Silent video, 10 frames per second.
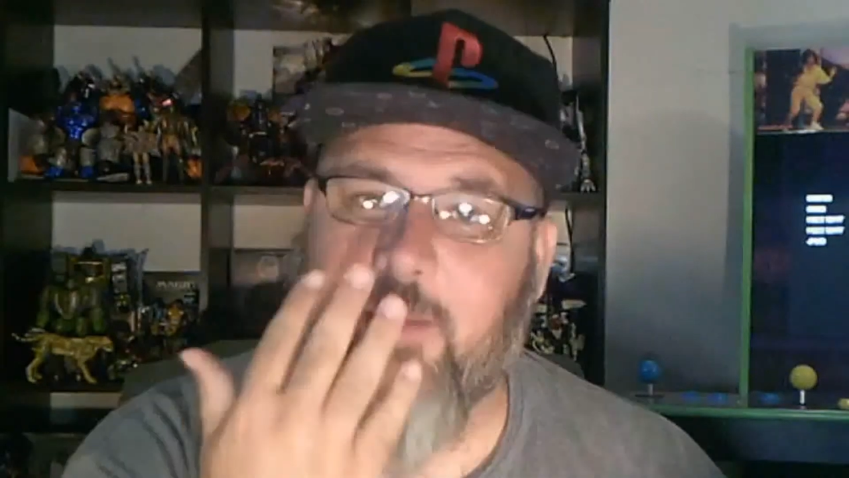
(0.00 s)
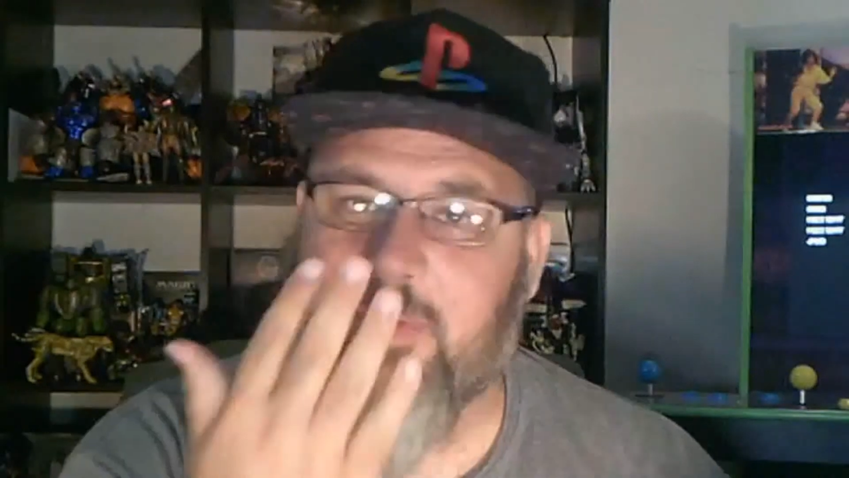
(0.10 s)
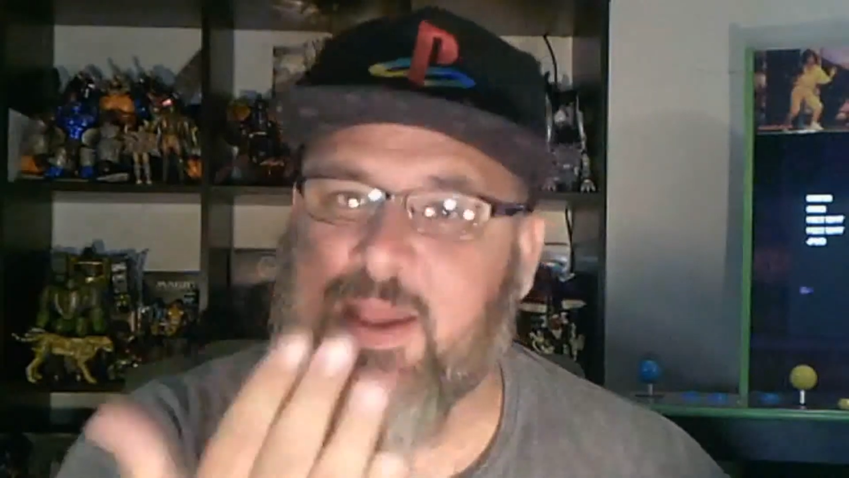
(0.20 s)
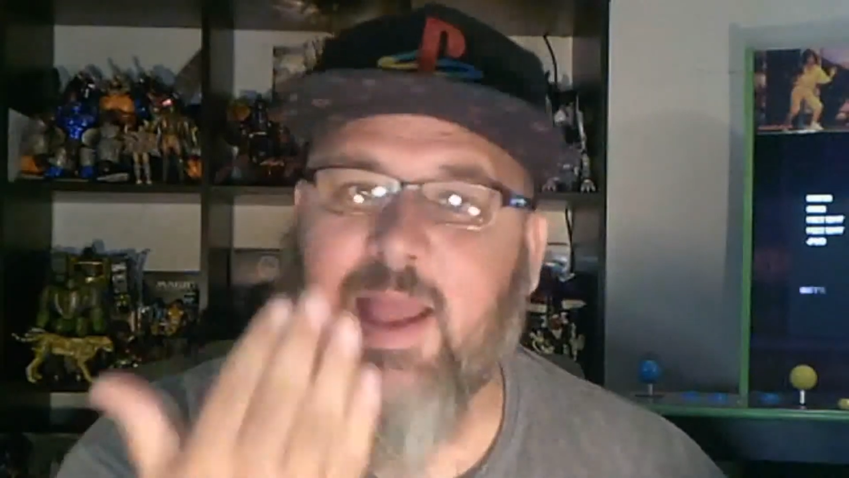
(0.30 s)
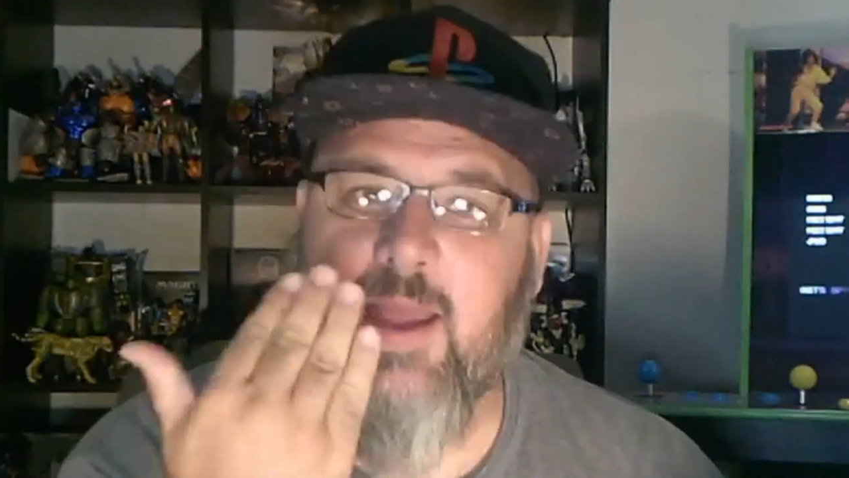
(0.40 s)

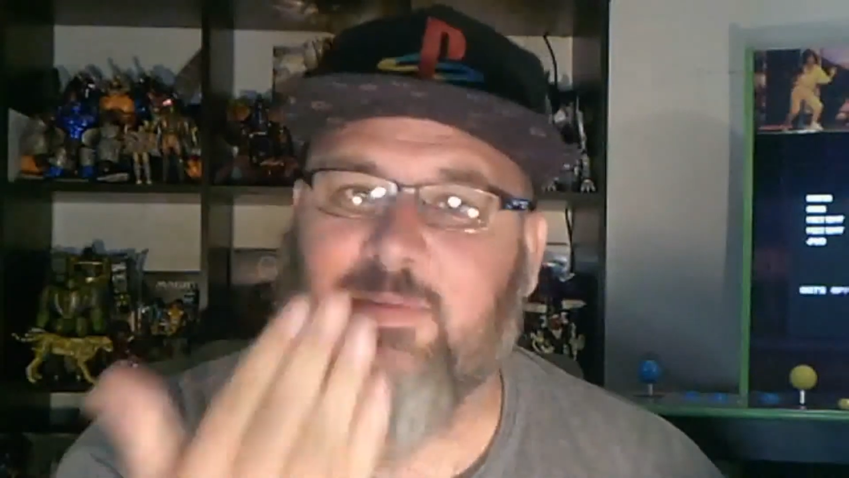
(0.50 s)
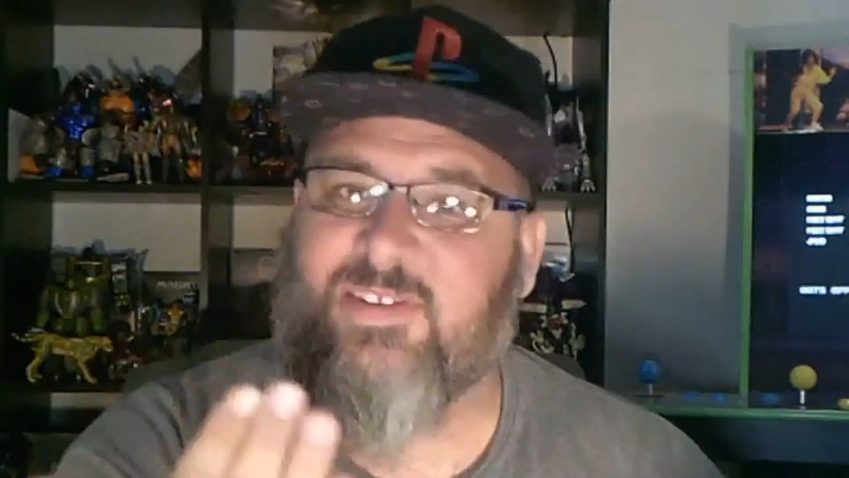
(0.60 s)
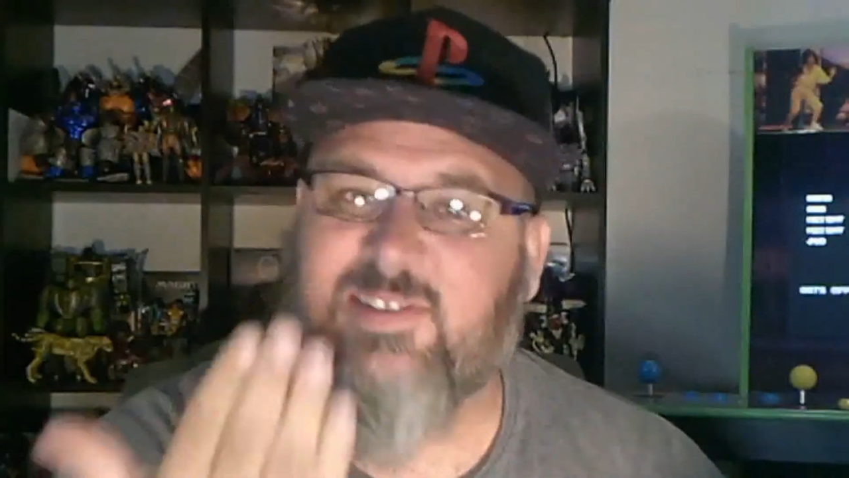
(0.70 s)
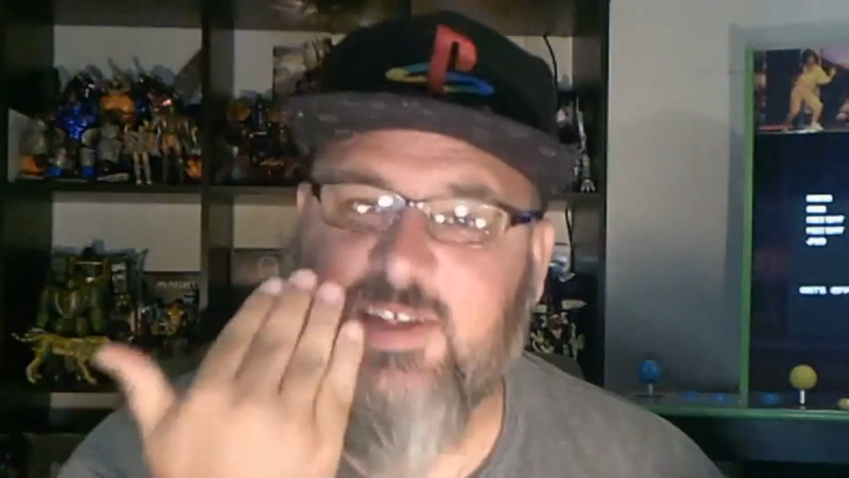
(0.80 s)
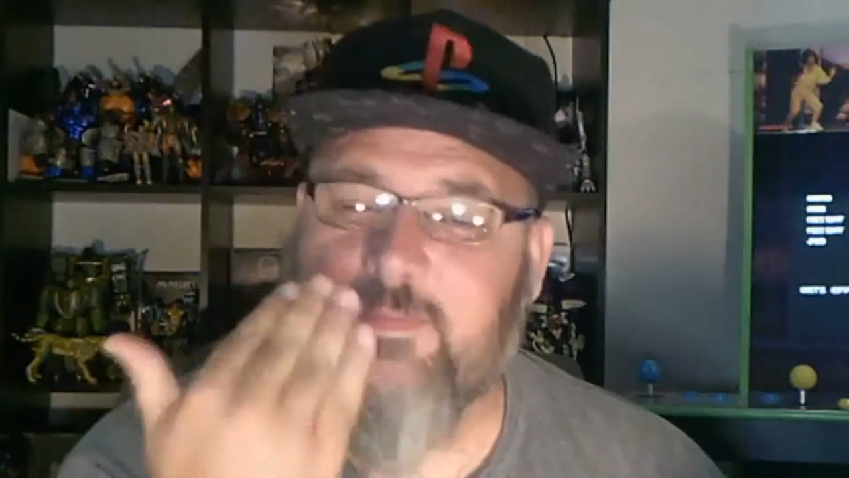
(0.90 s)
being able to
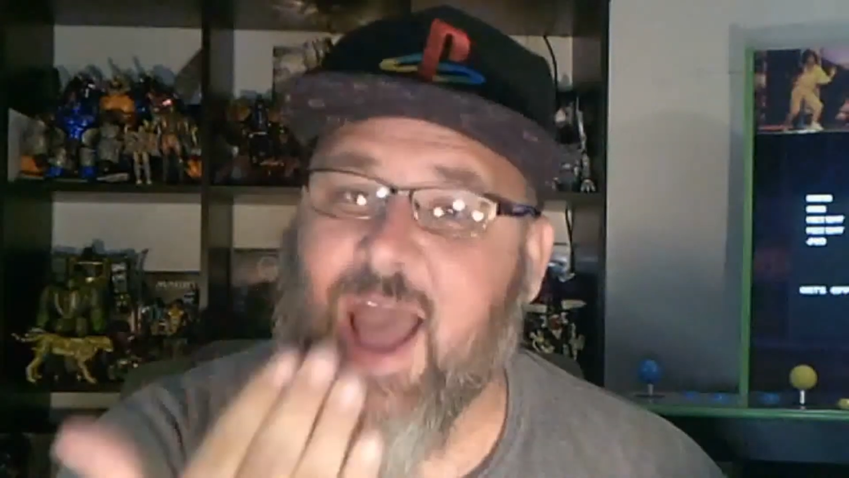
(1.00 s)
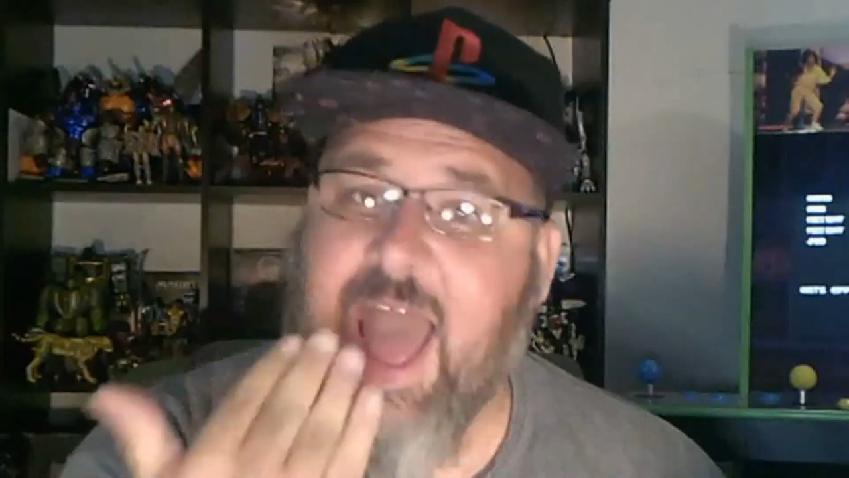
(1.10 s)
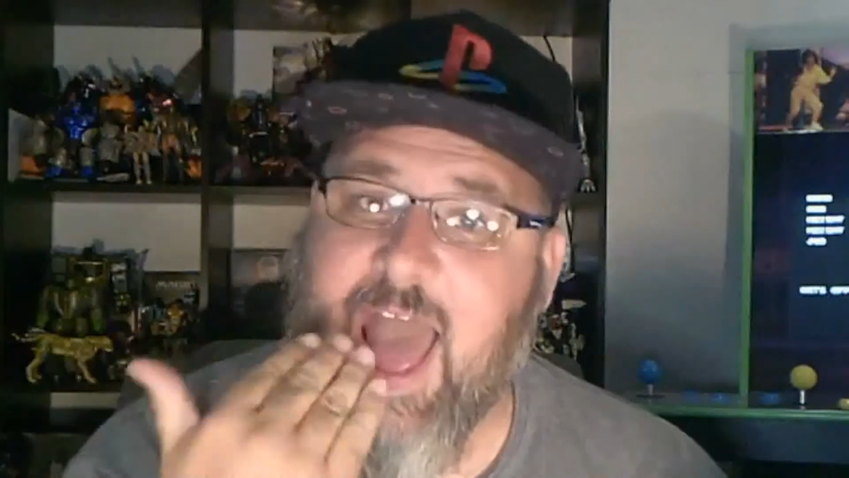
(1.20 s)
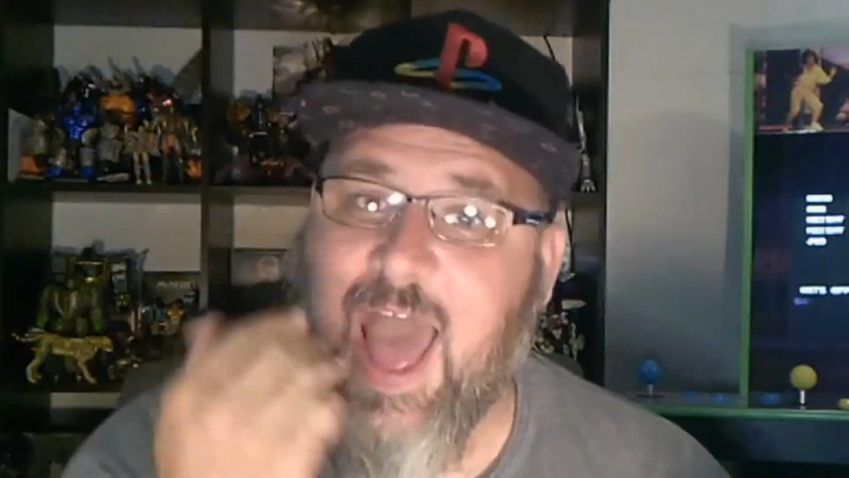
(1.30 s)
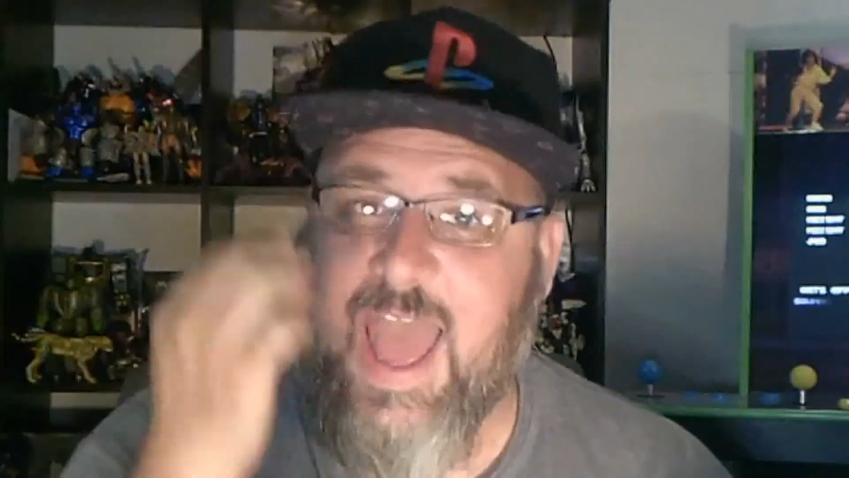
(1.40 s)
see my
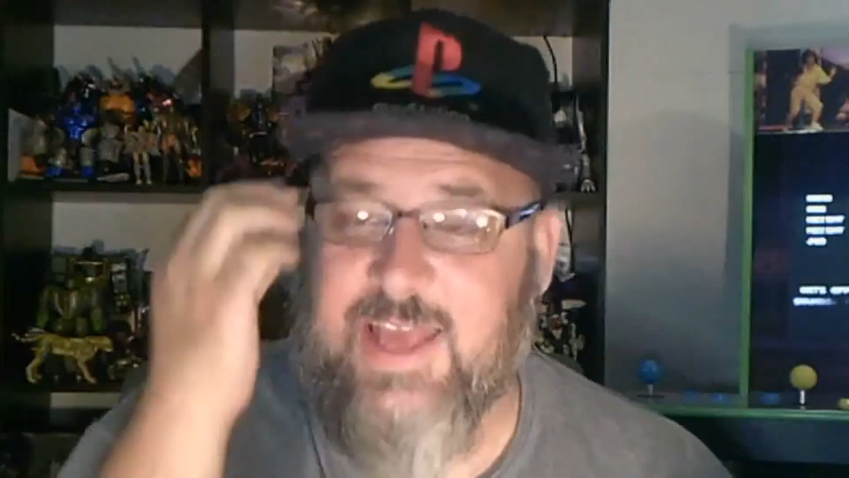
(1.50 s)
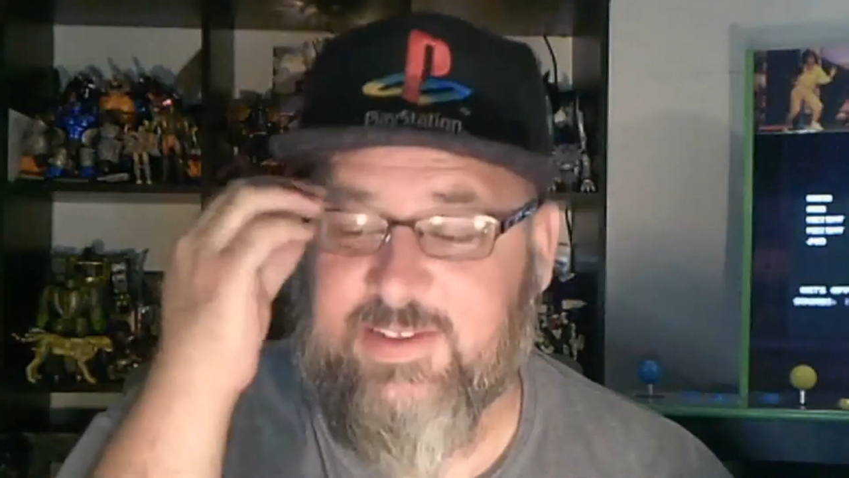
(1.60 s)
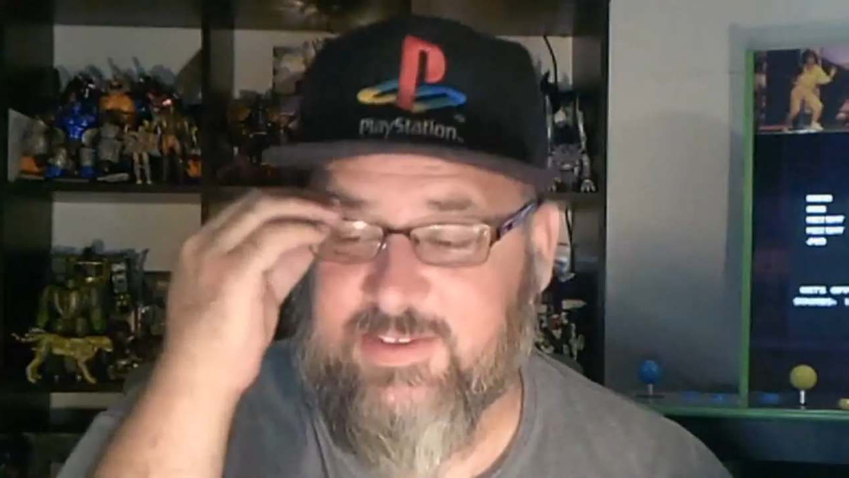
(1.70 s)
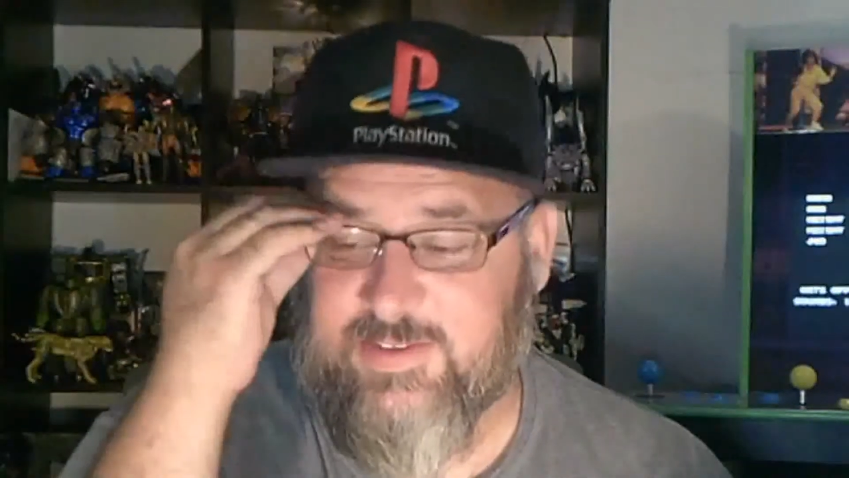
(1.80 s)
eyes.